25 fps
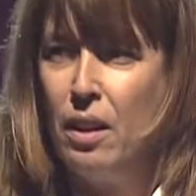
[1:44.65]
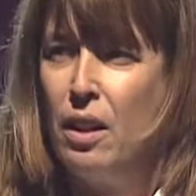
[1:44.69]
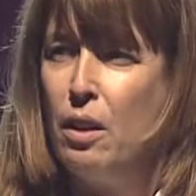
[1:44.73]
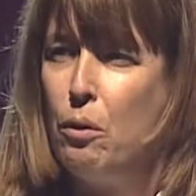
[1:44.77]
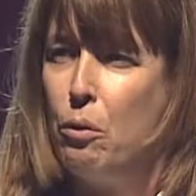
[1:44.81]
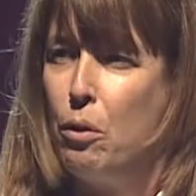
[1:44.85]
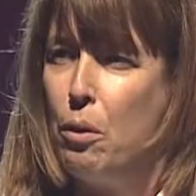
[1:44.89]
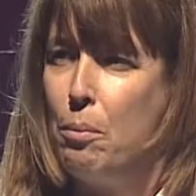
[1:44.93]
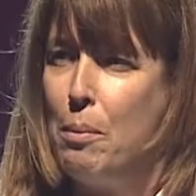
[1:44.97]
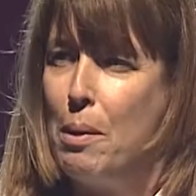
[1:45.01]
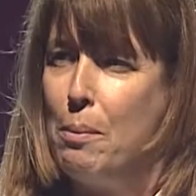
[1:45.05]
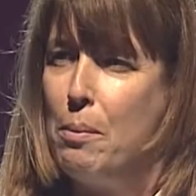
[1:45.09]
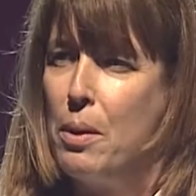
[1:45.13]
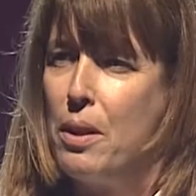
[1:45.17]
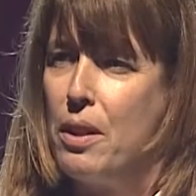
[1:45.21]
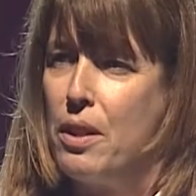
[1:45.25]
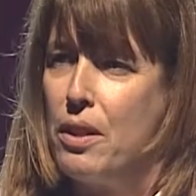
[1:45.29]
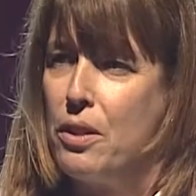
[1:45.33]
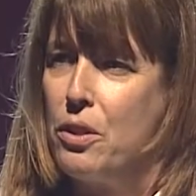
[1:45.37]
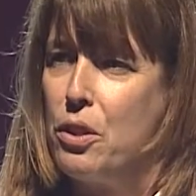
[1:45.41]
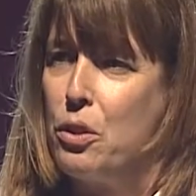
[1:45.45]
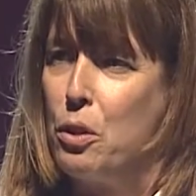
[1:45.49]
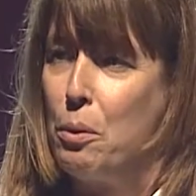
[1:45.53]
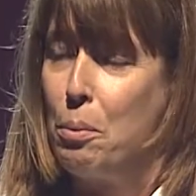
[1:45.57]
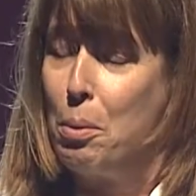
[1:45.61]
Remember the
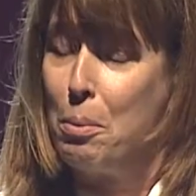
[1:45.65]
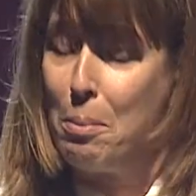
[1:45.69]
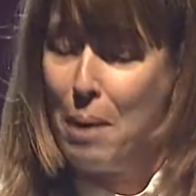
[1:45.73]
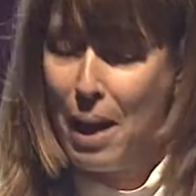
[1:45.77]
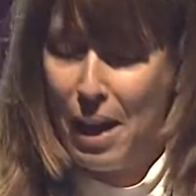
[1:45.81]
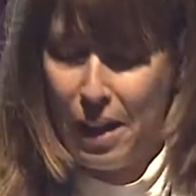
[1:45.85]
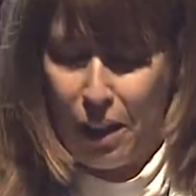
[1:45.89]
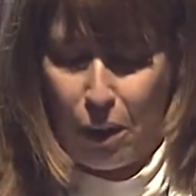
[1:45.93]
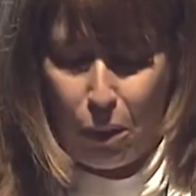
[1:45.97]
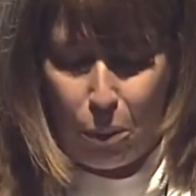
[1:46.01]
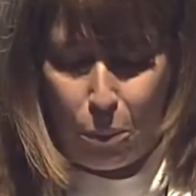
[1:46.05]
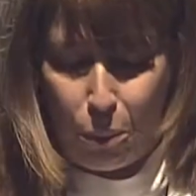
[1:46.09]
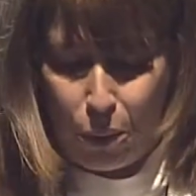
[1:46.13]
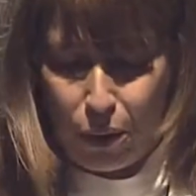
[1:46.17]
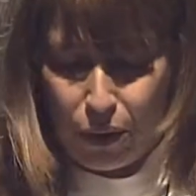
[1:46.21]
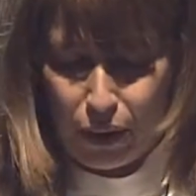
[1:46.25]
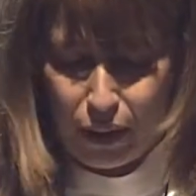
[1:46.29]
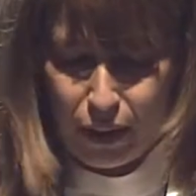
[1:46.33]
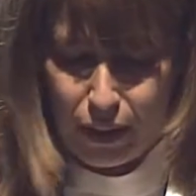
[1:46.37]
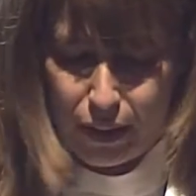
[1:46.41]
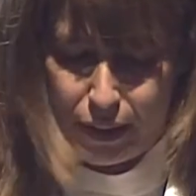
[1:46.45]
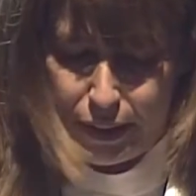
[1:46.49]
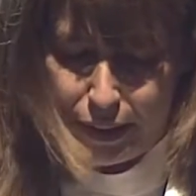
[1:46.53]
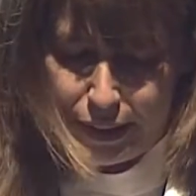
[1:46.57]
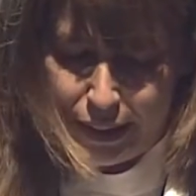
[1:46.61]
supermarket
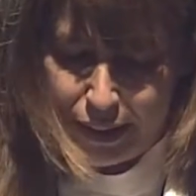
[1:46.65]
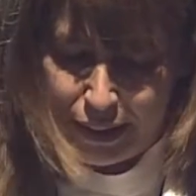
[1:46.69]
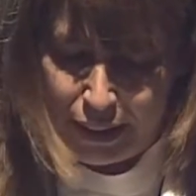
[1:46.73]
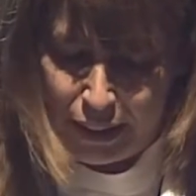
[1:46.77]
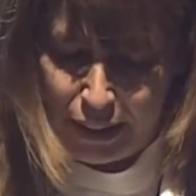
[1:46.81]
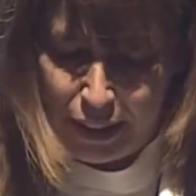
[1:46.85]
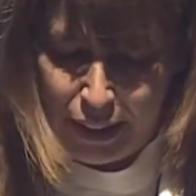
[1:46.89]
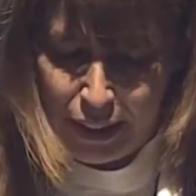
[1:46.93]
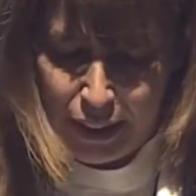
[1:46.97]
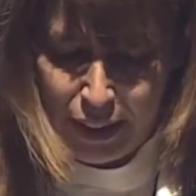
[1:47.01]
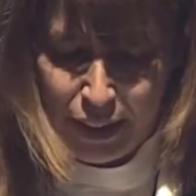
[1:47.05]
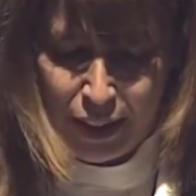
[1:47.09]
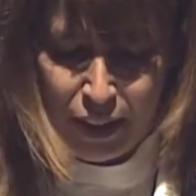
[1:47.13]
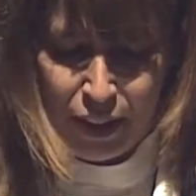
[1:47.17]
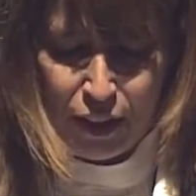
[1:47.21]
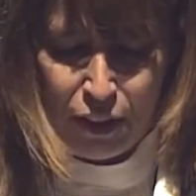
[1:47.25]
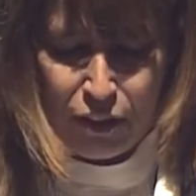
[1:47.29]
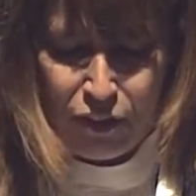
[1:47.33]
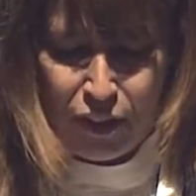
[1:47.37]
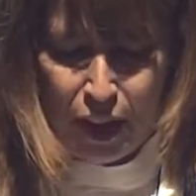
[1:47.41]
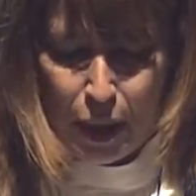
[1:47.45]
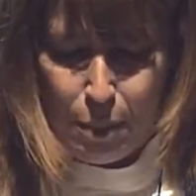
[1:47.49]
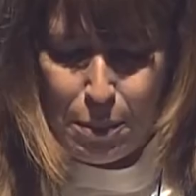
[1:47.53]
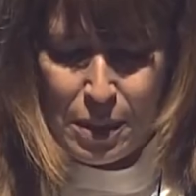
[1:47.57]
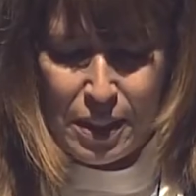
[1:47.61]
workers, the
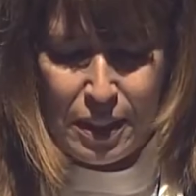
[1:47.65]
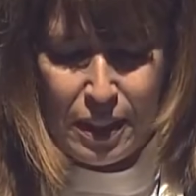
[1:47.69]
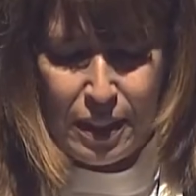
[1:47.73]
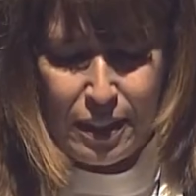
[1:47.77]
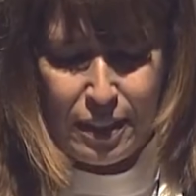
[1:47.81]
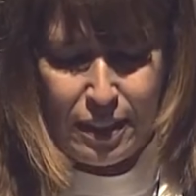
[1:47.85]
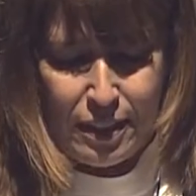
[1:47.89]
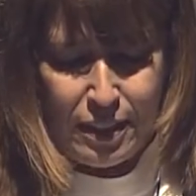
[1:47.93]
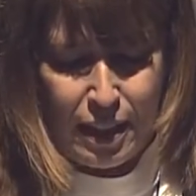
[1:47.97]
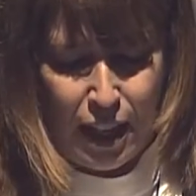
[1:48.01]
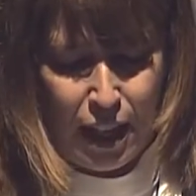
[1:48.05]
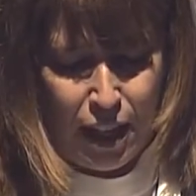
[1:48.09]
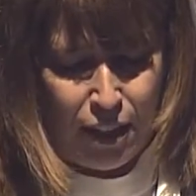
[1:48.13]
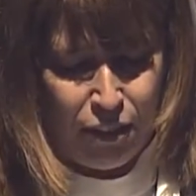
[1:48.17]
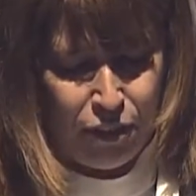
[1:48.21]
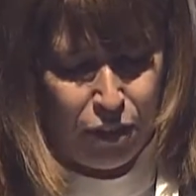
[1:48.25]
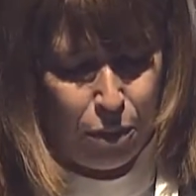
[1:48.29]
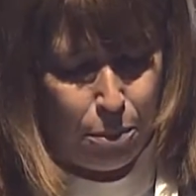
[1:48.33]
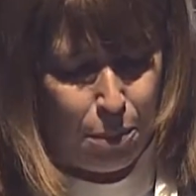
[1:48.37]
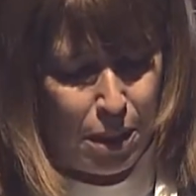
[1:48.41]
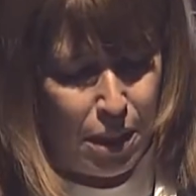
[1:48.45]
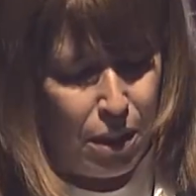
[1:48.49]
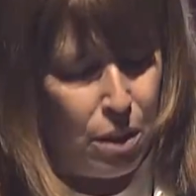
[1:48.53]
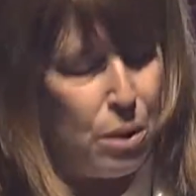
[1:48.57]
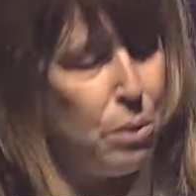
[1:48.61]
pharmacy staff, the
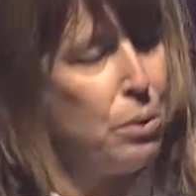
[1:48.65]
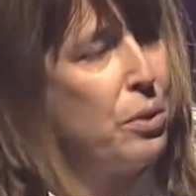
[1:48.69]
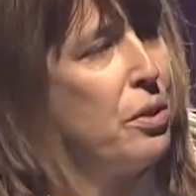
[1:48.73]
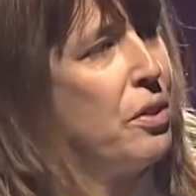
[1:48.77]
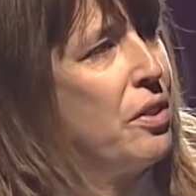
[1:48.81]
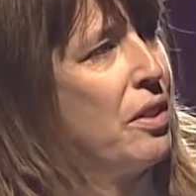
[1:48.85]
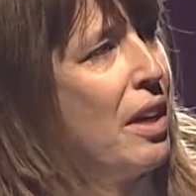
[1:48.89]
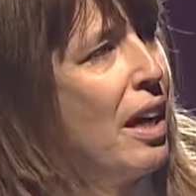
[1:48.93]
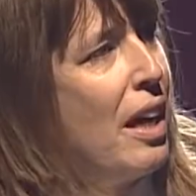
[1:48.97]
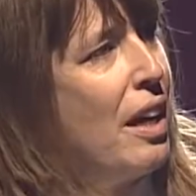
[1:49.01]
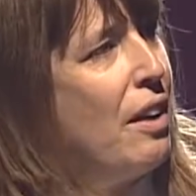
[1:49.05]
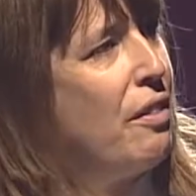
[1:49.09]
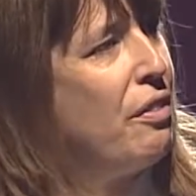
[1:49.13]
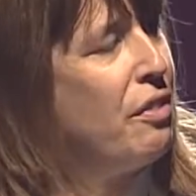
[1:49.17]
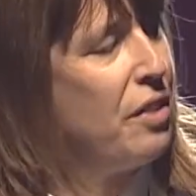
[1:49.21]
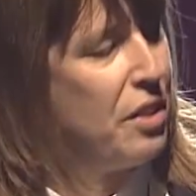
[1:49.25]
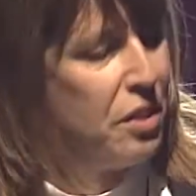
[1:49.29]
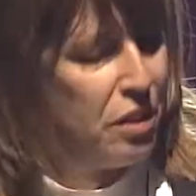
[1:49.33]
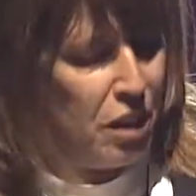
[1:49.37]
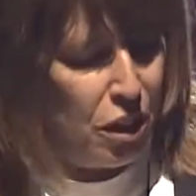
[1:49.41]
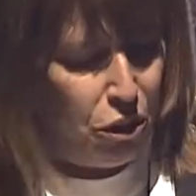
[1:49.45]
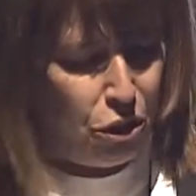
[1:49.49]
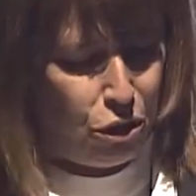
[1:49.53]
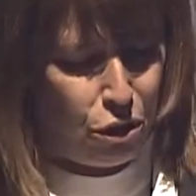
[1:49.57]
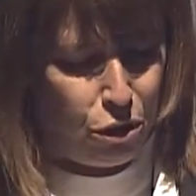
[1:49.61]
medical staff,
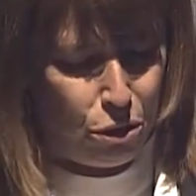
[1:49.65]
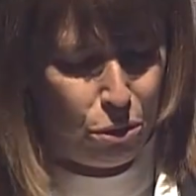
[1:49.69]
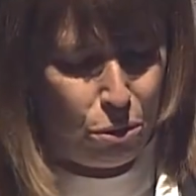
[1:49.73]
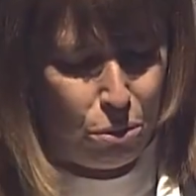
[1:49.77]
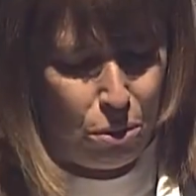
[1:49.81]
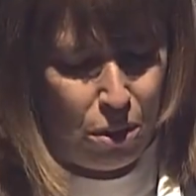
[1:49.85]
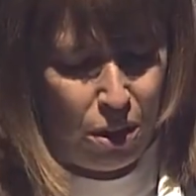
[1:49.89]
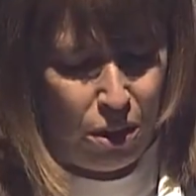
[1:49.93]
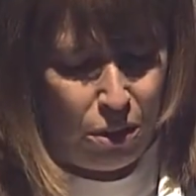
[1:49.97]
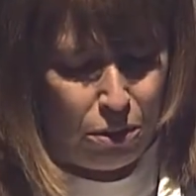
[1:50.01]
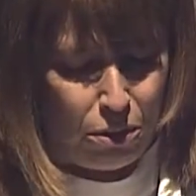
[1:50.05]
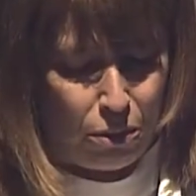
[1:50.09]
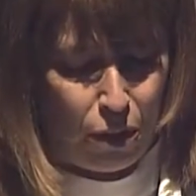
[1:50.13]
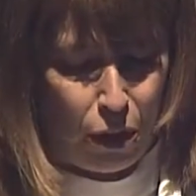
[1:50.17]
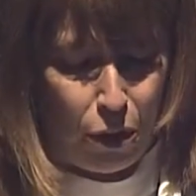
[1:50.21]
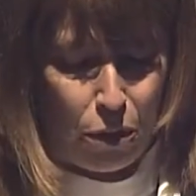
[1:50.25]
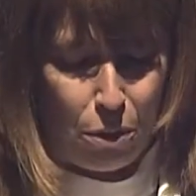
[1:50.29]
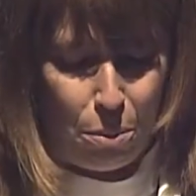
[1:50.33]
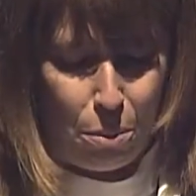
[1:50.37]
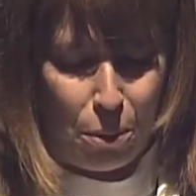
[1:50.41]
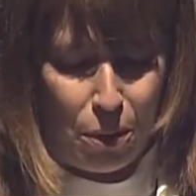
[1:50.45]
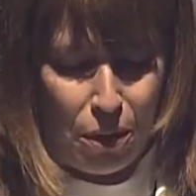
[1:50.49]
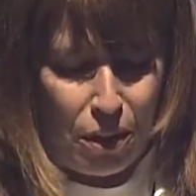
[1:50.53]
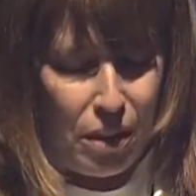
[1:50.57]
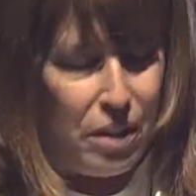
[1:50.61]
essential road
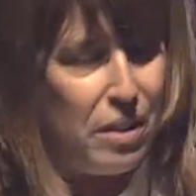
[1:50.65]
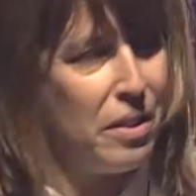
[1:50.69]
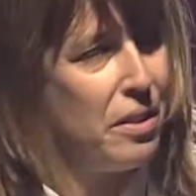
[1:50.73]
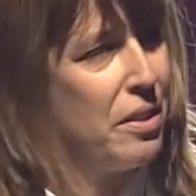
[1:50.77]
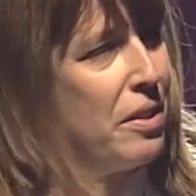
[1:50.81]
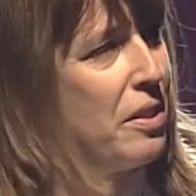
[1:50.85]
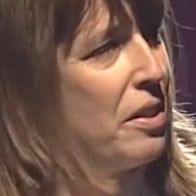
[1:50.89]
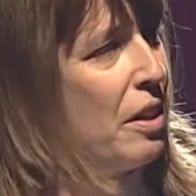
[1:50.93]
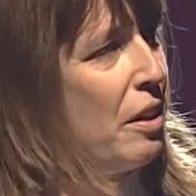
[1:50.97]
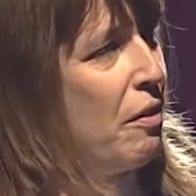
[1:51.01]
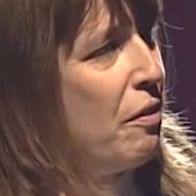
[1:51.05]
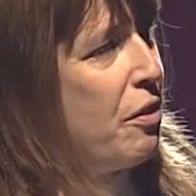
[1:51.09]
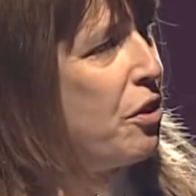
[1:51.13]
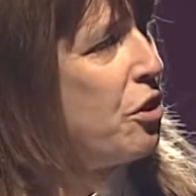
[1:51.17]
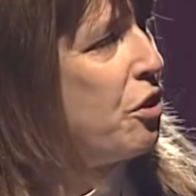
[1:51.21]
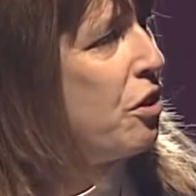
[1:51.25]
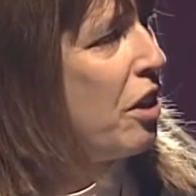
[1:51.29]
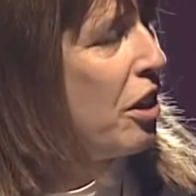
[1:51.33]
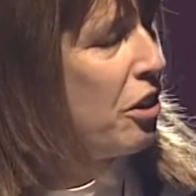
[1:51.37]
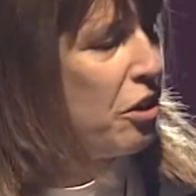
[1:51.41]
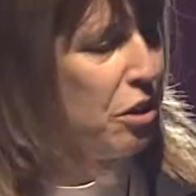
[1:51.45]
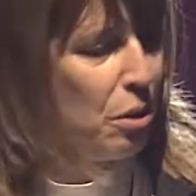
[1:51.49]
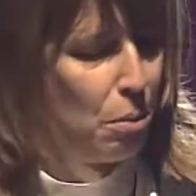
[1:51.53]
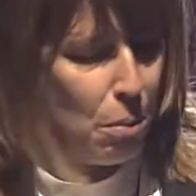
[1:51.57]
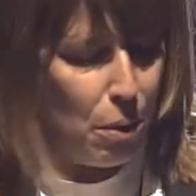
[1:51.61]
workers,
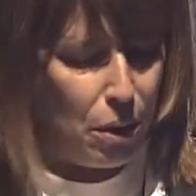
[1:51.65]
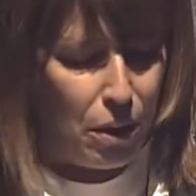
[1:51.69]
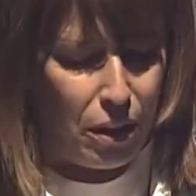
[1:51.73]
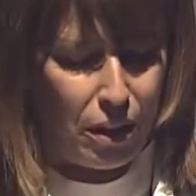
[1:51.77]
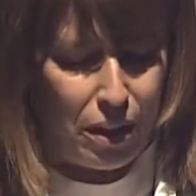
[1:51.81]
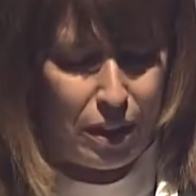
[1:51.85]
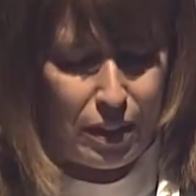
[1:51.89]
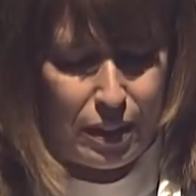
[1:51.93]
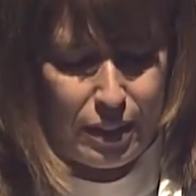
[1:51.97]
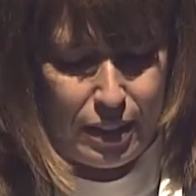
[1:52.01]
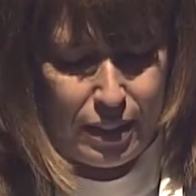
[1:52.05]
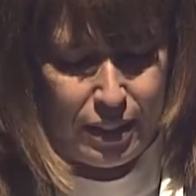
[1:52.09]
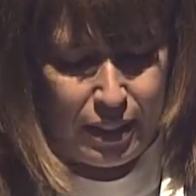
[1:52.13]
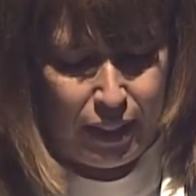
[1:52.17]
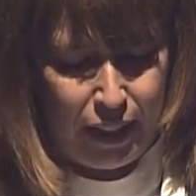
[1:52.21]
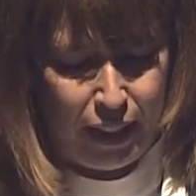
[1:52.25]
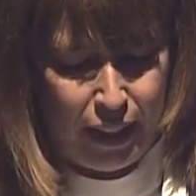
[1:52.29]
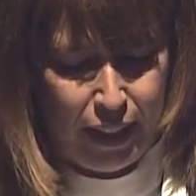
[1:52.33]
infrastructure workers,